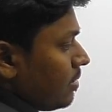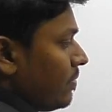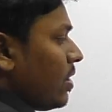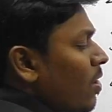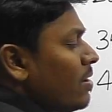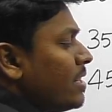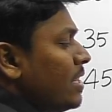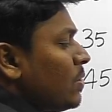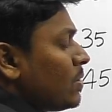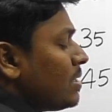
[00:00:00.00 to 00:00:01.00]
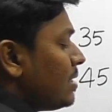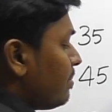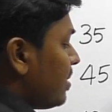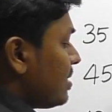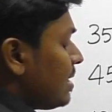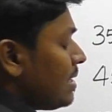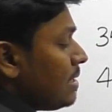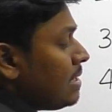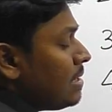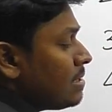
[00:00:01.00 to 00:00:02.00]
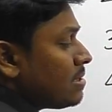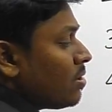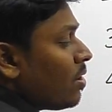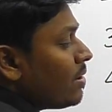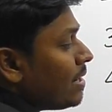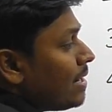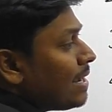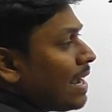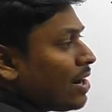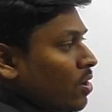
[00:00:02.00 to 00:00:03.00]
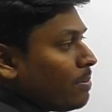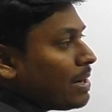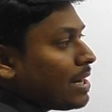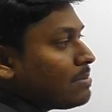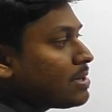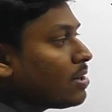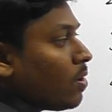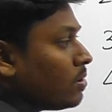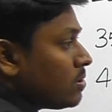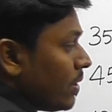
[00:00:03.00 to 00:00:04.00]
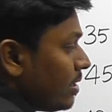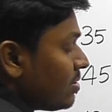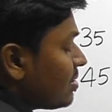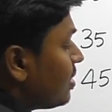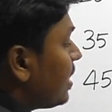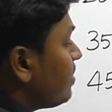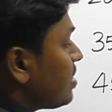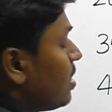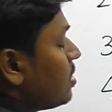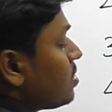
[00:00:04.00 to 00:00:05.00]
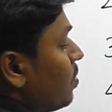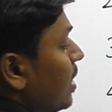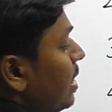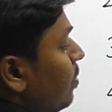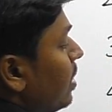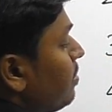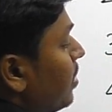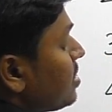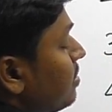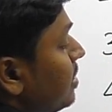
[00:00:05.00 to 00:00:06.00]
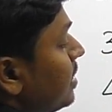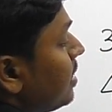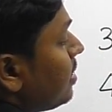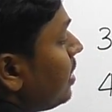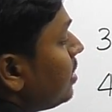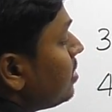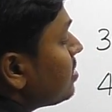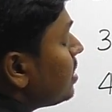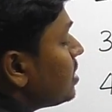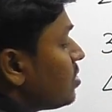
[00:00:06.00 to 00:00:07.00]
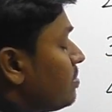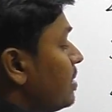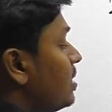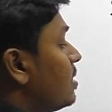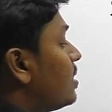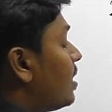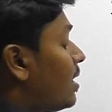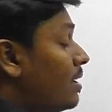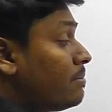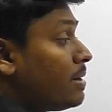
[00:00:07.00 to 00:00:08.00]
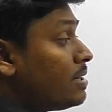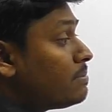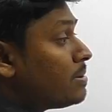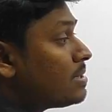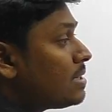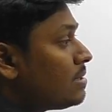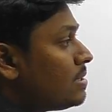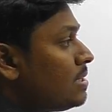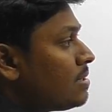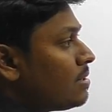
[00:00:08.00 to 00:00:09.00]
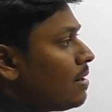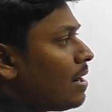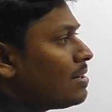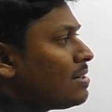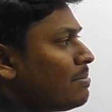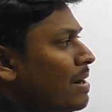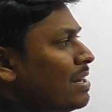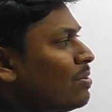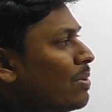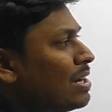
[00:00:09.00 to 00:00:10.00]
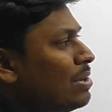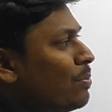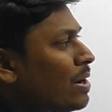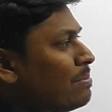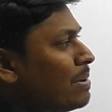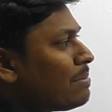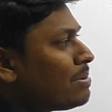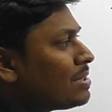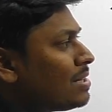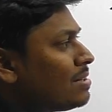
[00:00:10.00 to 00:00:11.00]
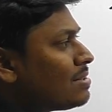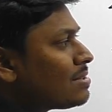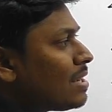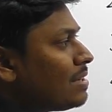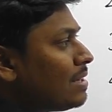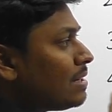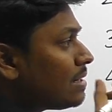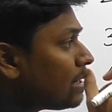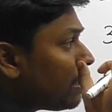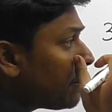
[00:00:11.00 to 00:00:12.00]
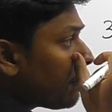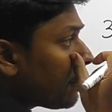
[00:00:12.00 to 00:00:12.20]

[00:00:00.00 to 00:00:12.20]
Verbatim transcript: we already know that the person e is not reading economic times and also hindustan times so only one possible that hindustan should be read by the person d and remaining only one paper that is i think uh,